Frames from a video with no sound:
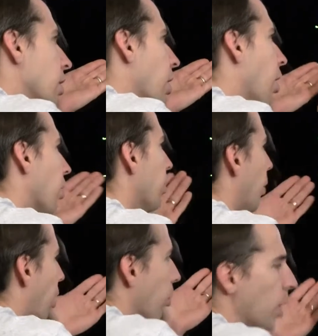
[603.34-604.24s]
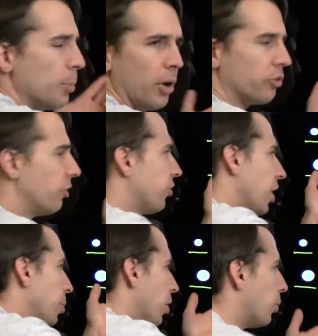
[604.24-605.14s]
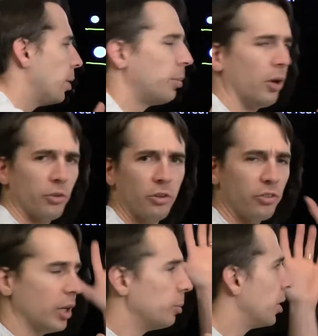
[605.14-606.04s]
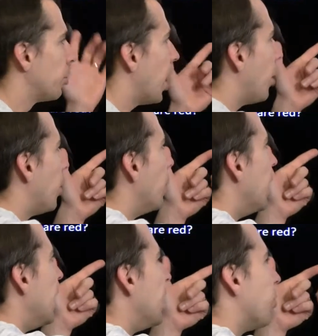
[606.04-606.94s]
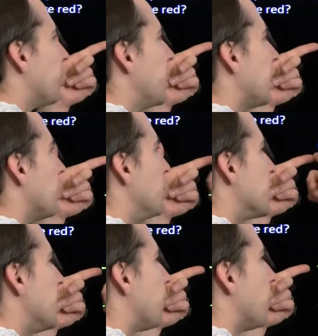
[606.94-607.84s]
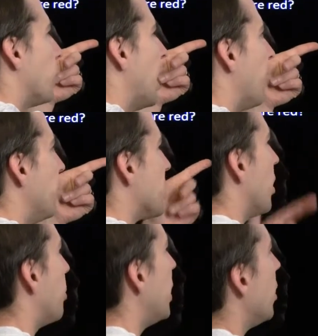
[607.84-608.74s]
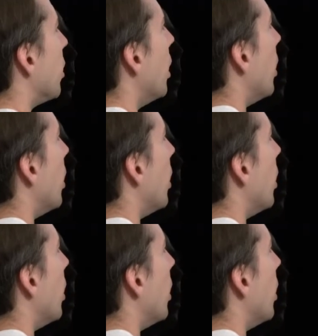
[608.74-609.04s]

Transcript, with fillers: all the, all the white balls are the same, all the red balls are the same in the problem. If we think of them as different, we have this up here.